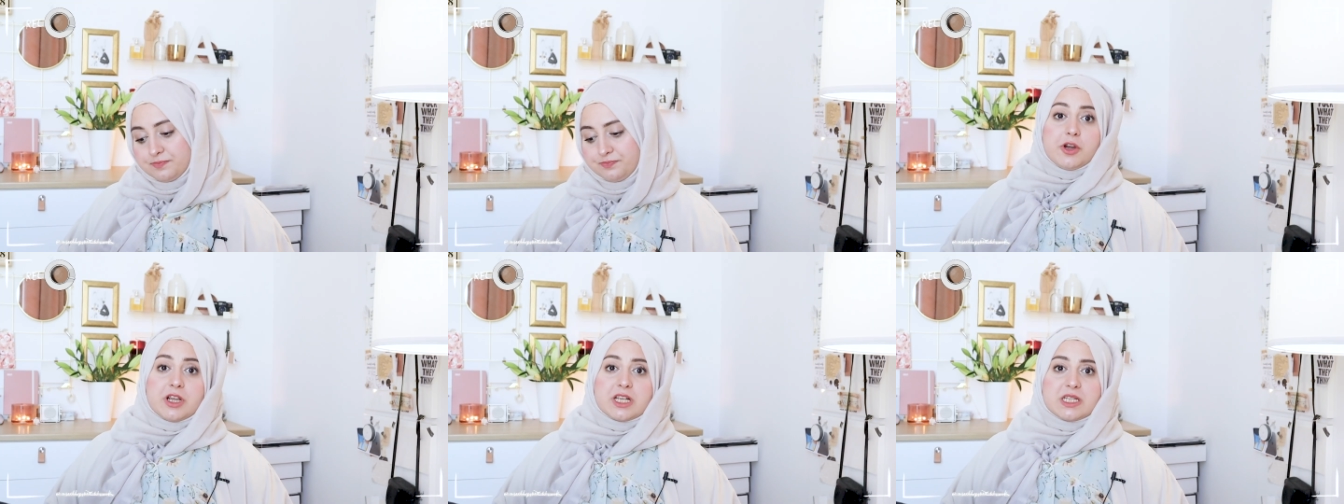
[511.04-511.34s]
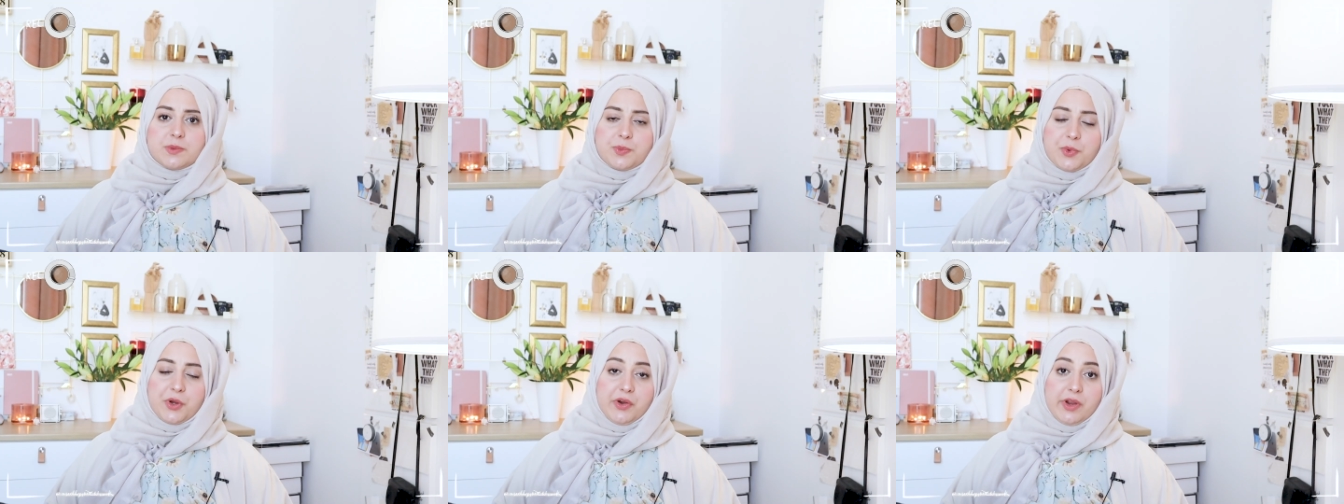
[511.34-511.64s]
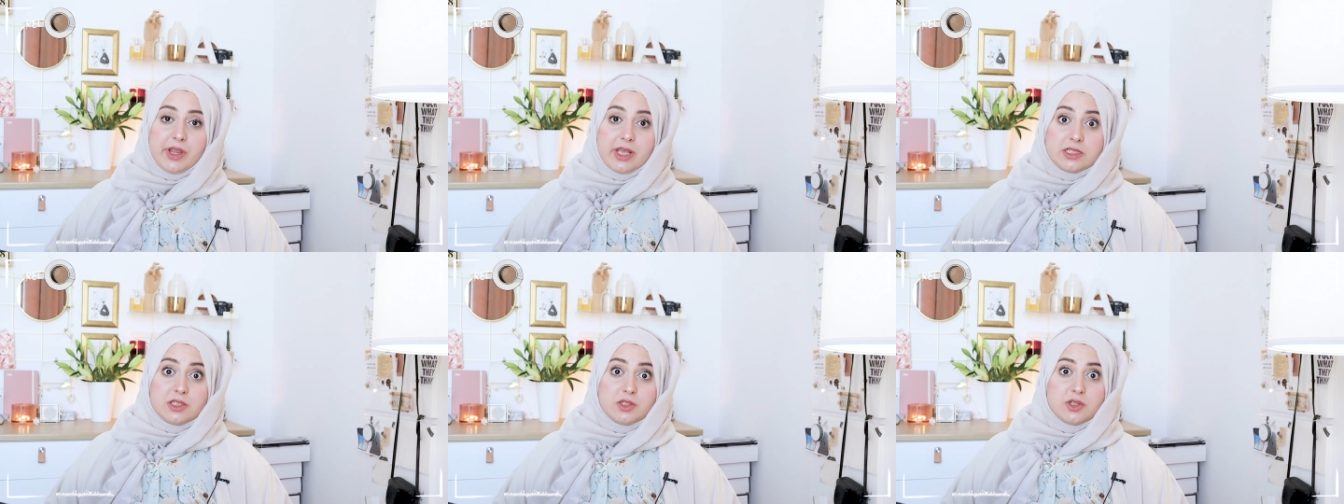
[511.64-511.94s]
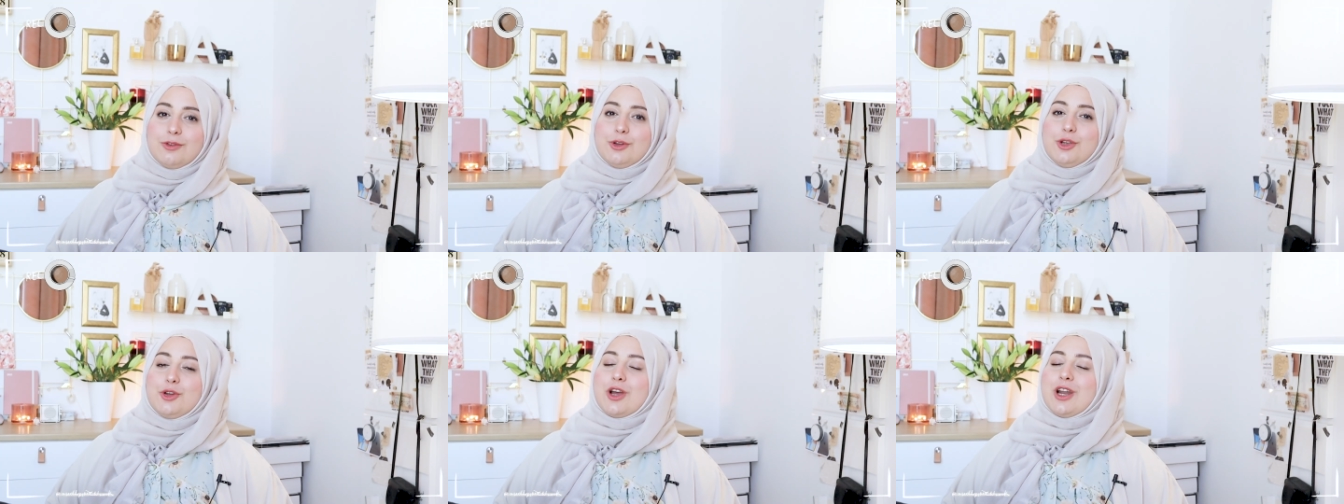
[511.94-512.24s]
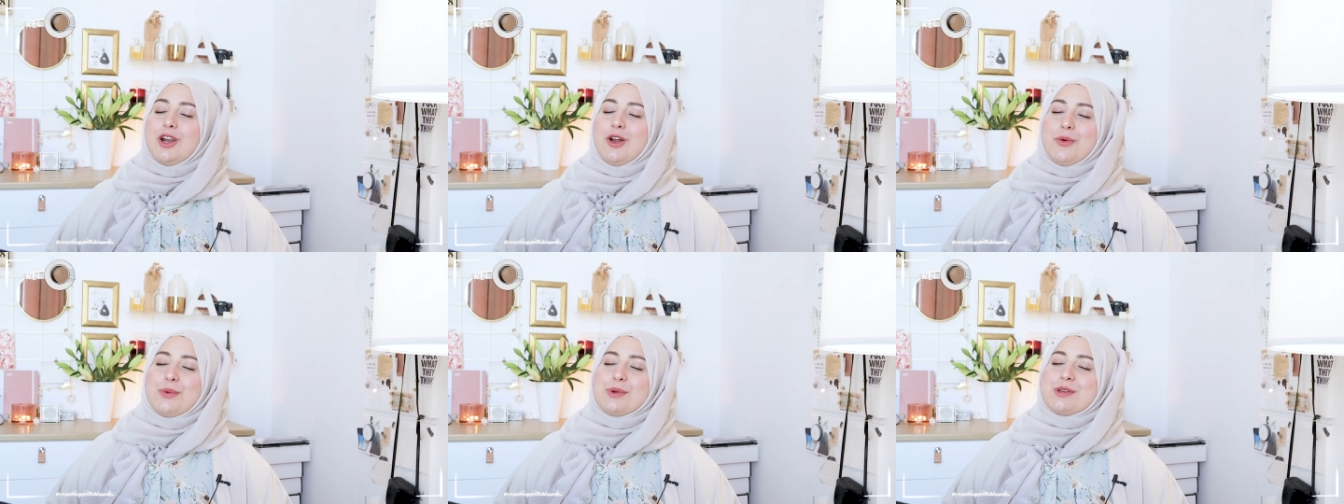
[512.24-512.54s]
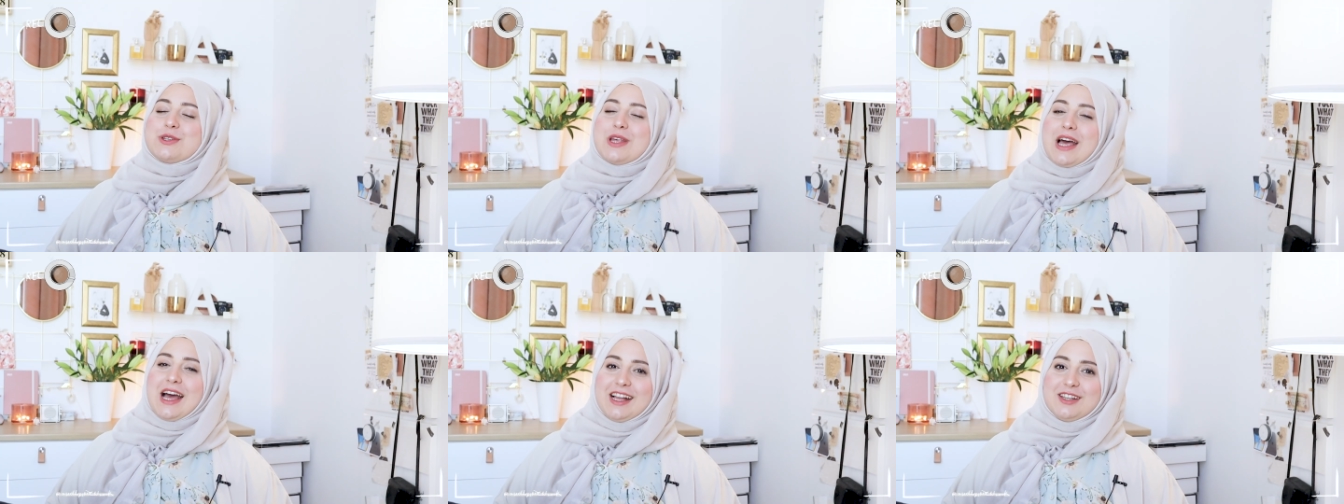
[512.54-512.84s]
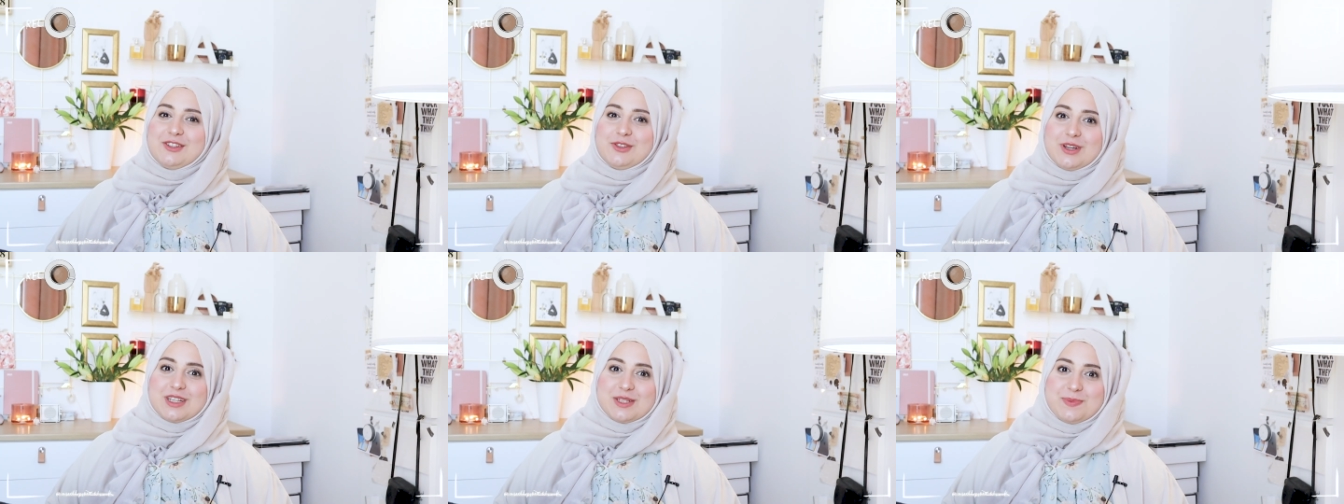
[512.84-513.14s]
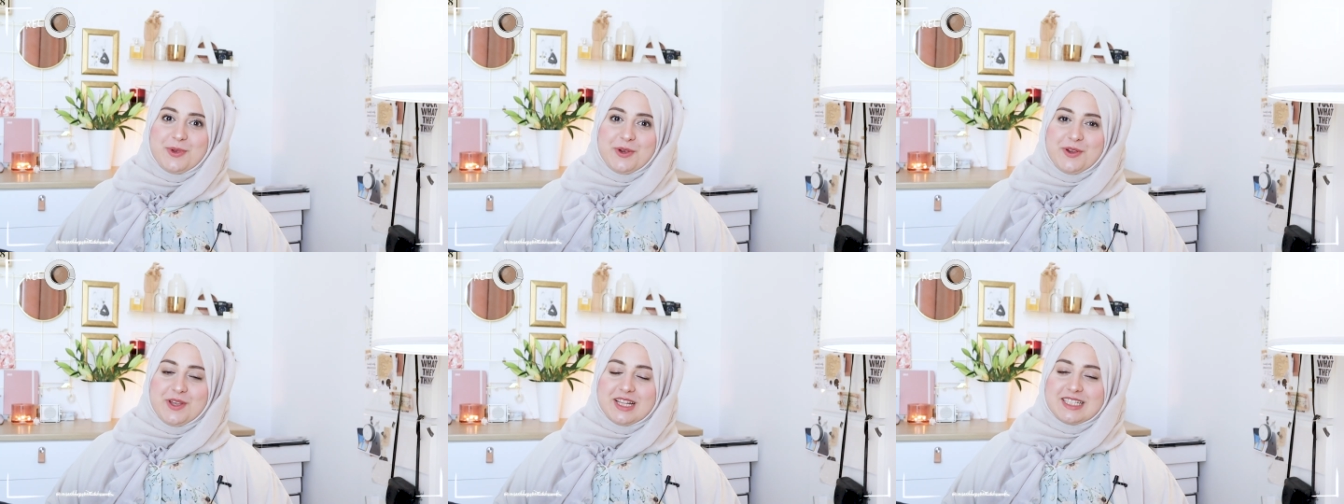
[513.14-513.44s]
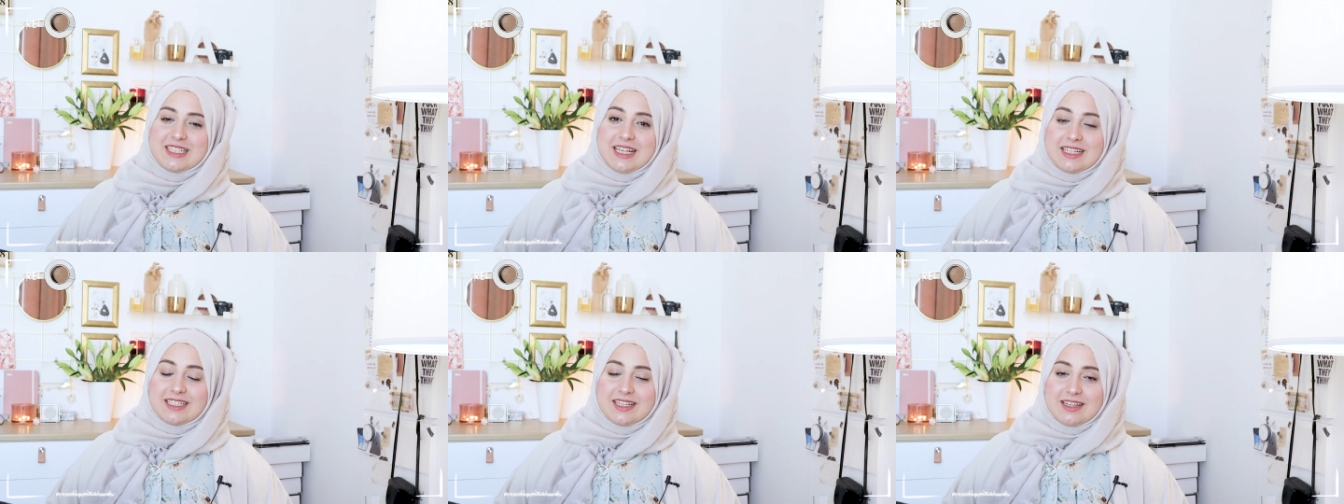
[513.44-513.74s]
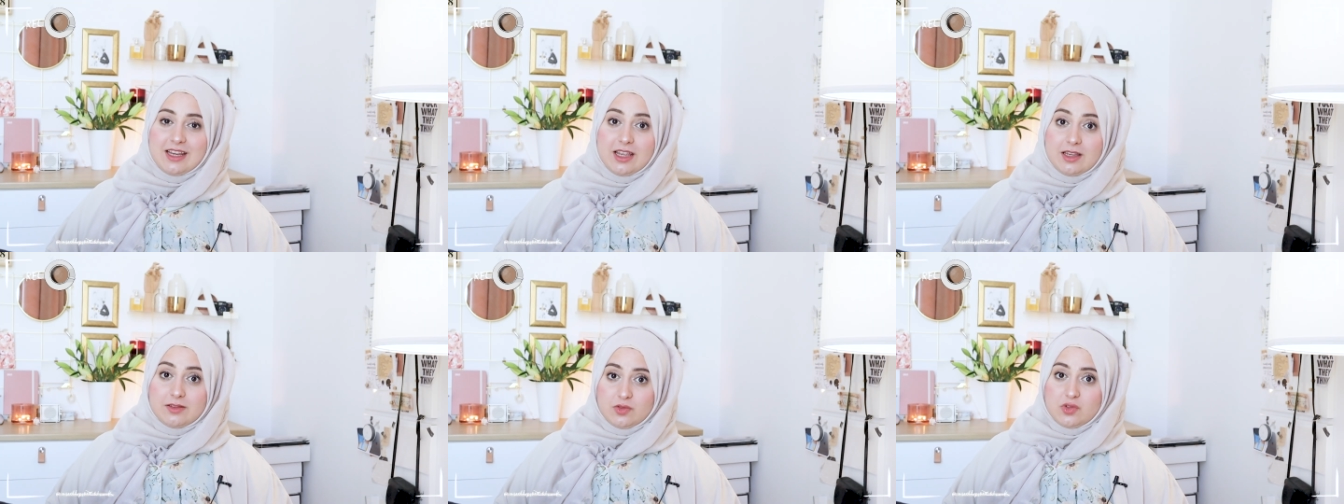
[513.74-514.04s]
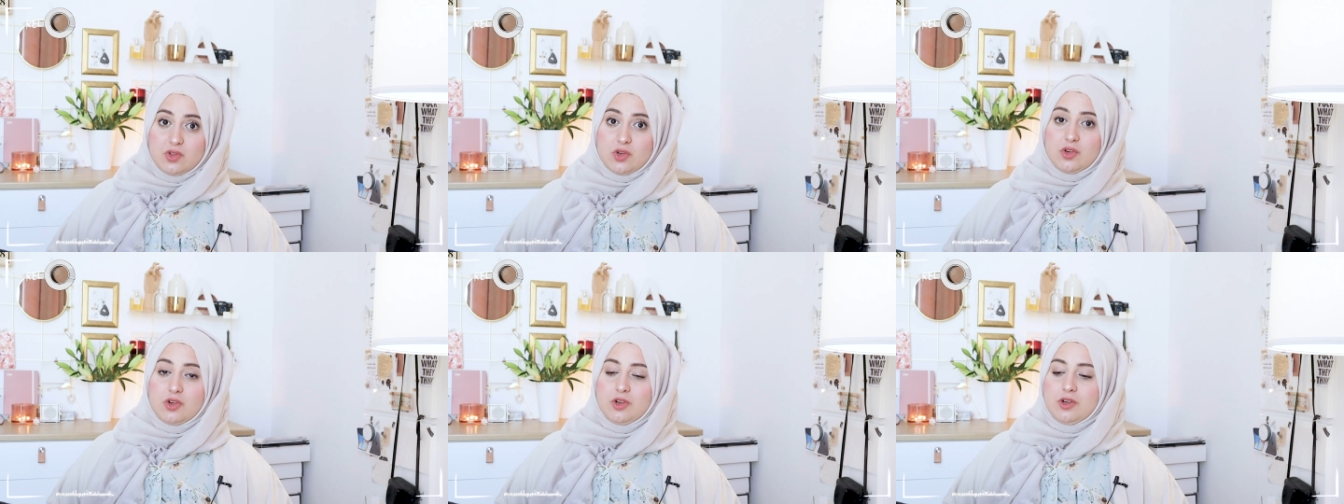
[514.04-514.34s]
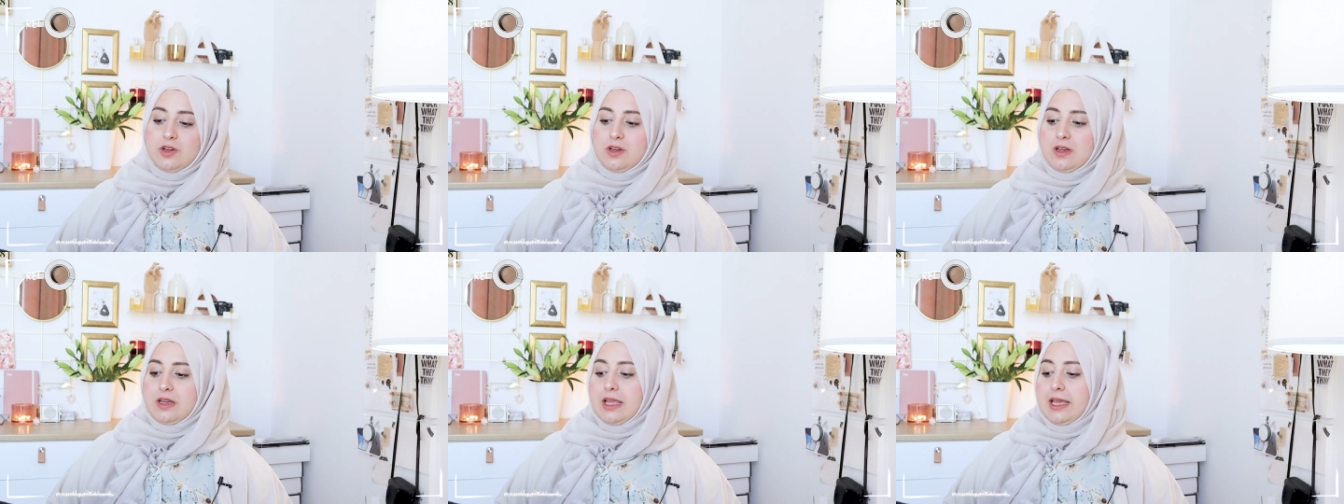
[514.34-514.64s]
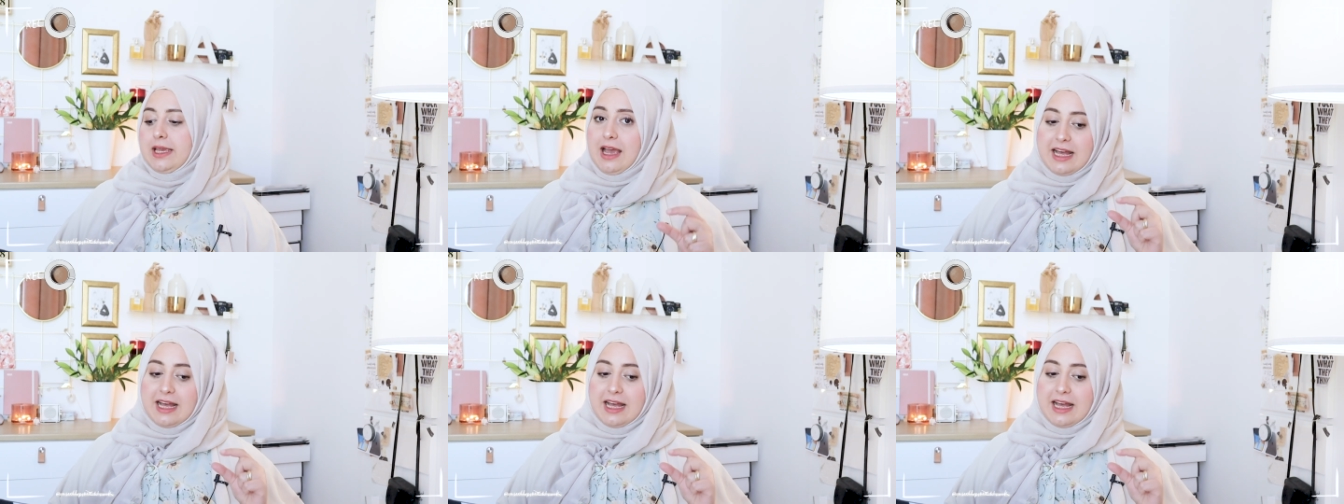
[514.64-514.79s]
Your experience, you can always add your experience as an intern,